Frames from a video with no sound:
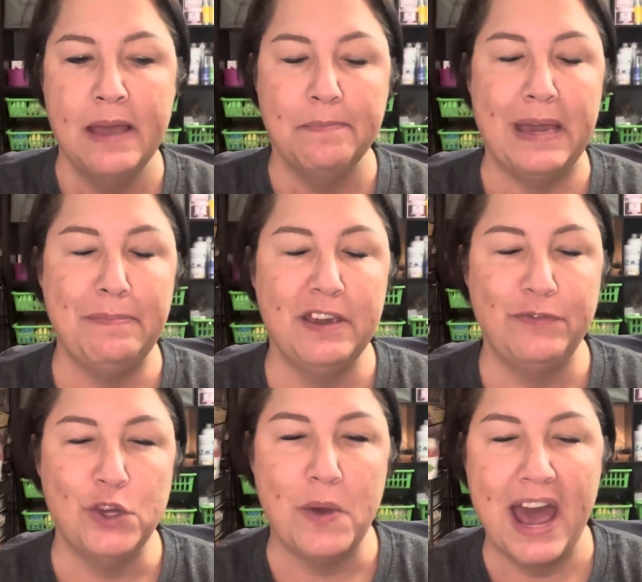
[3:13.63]
Maybe if
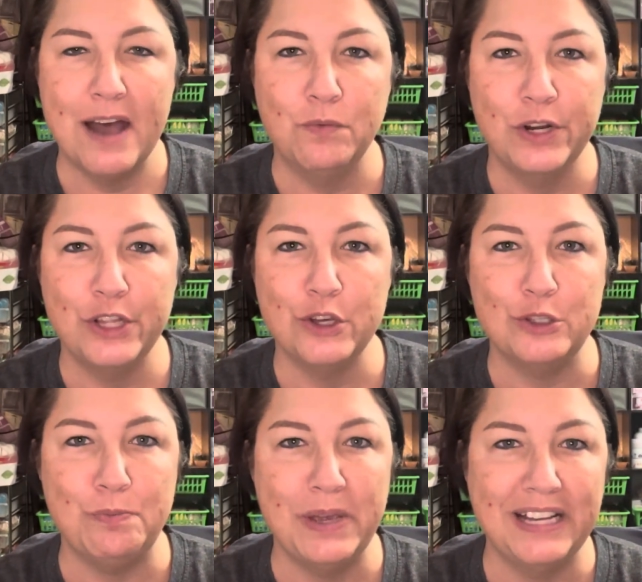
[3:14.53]
you have one of
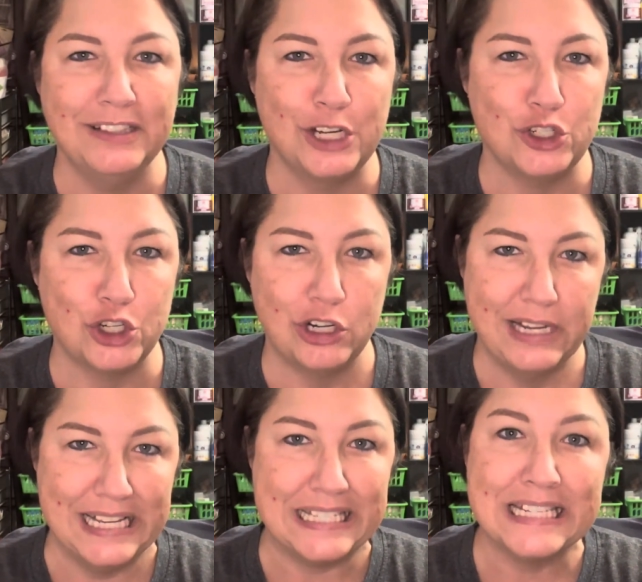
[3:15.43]
those big luxurious